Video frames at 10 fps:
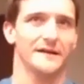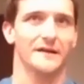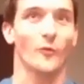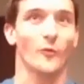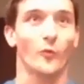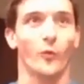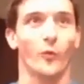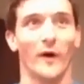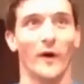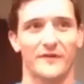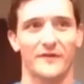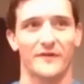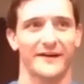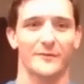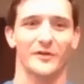what
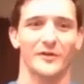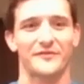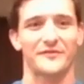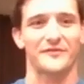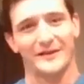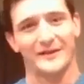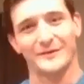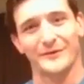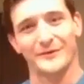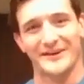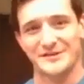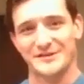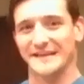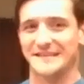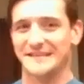variable of that linear progression
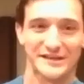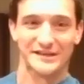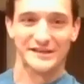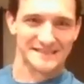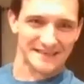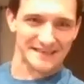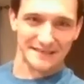gets adjusted